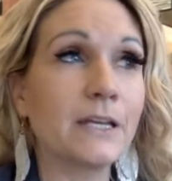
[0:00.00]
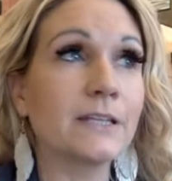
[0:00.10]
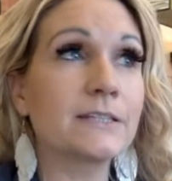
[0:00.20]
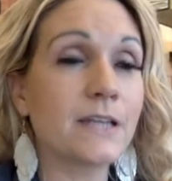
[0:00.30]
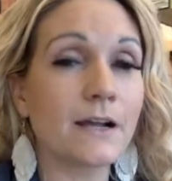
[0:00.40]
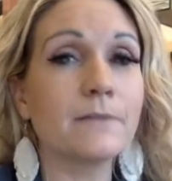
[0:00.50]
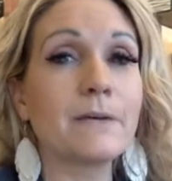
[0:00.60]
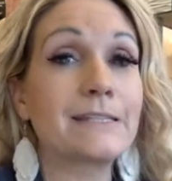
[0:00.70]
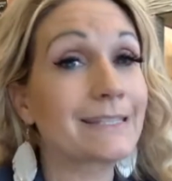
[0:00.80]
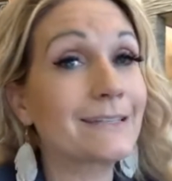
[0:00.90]
getting stuck in
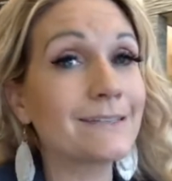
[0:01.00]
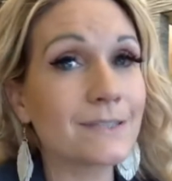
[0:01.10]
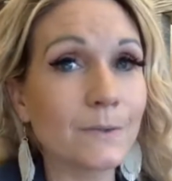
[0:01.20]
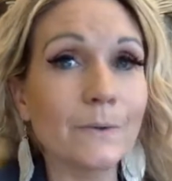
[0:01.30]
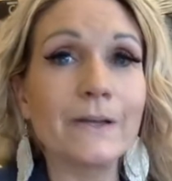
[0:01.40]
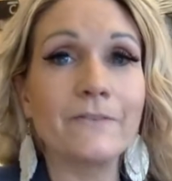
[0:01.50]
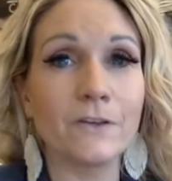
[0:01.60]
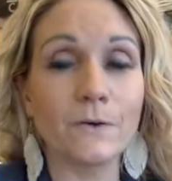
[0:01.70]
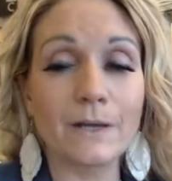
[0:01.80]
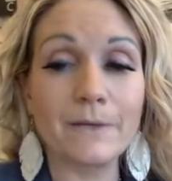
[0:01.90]
my skin suit, if
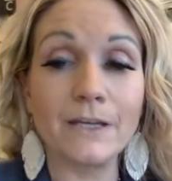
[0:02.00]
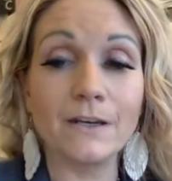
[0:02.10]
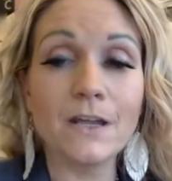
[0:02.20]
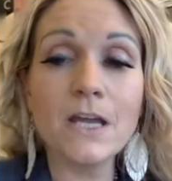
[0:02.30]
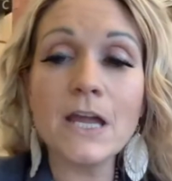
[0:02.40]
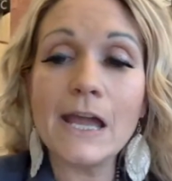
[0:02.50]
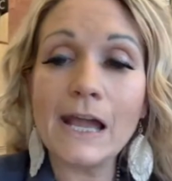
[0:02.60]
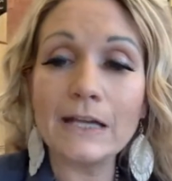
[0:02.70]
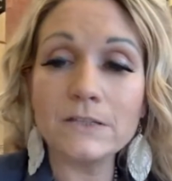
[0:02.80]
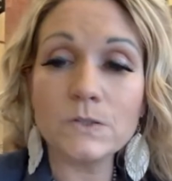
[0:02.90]
you know what I mean.
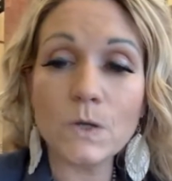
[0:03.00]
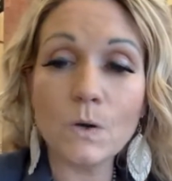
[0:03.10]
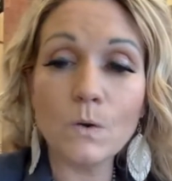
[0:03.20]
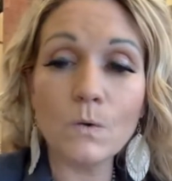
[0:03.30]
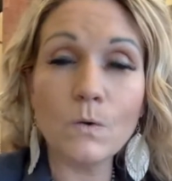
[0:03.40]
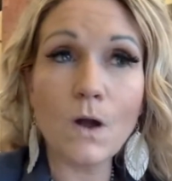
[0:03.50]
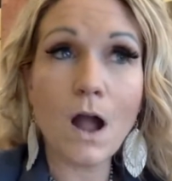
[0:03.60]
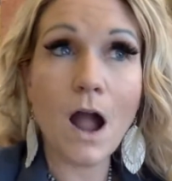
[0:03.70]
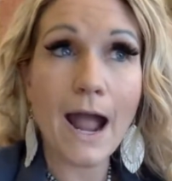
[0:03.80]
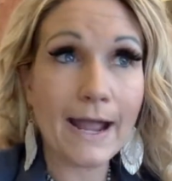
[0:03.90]
And so
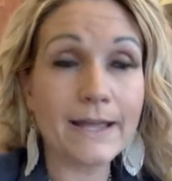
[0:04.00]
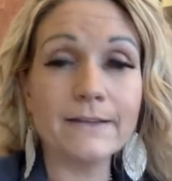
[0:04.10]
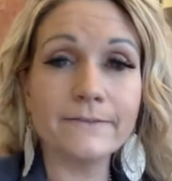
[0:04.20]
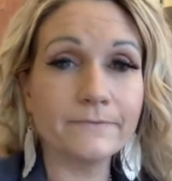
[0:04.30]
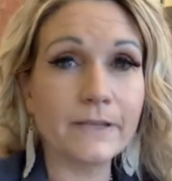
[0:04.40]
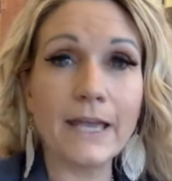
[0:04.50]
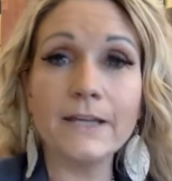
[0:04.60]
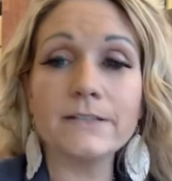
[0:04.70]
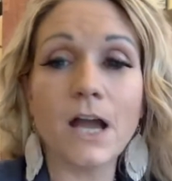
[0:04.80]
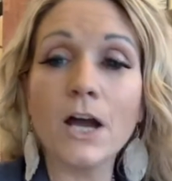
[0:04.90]
I
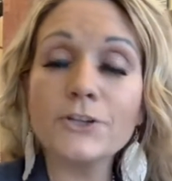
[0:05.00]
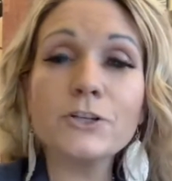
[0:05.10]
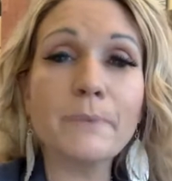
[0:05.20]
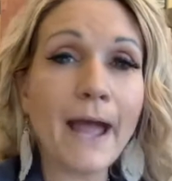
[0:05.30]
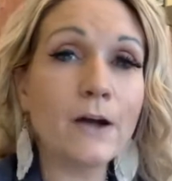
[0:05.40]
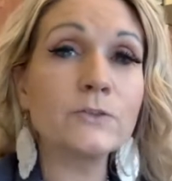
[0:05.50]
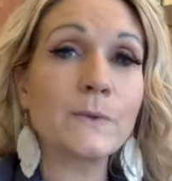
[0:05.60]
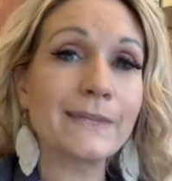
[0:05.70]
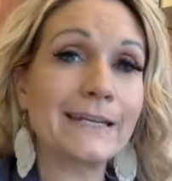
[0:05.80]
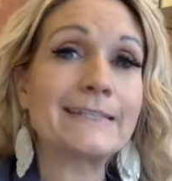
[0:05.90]
gained 100 pounds
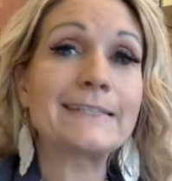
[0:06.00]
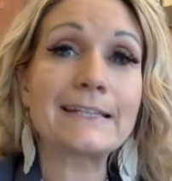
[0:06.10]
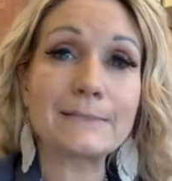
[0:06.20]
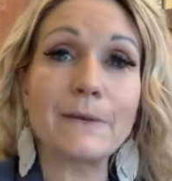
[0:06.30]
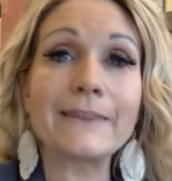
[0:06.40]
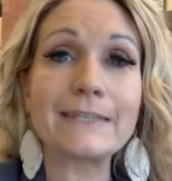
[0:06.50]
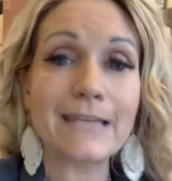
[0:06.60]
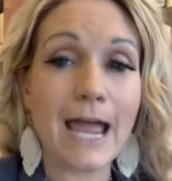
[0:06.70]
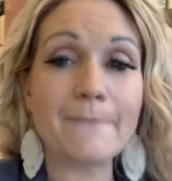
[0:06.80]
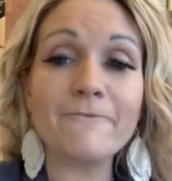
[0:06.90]
within a 6-month
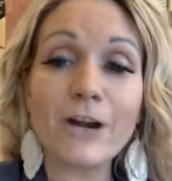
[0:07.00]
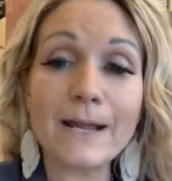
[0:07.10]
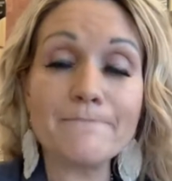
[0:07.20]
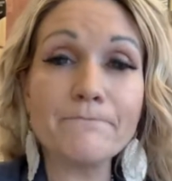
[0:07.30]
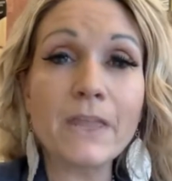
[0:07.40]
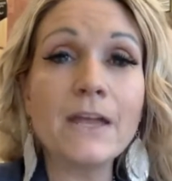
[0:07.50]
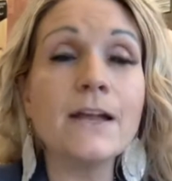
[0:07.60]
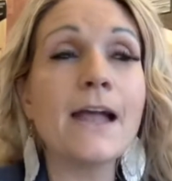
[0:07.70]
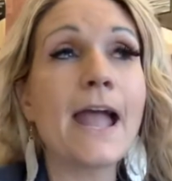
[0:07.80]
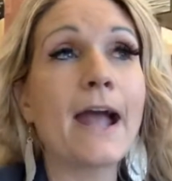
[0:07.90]
time frame
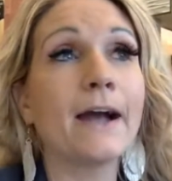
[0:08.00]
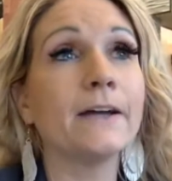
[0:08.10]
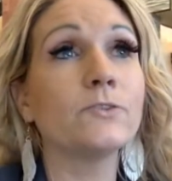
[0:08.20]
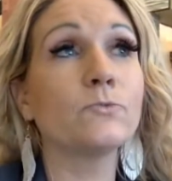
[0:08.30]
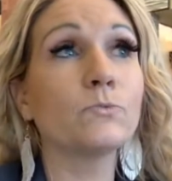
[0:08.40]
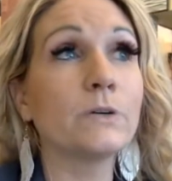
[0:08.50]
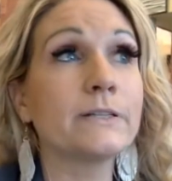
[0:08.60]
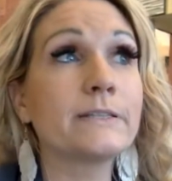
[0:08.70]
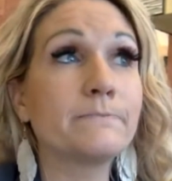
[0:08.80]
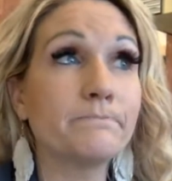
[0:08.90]
and
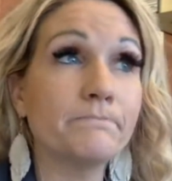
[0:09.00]
was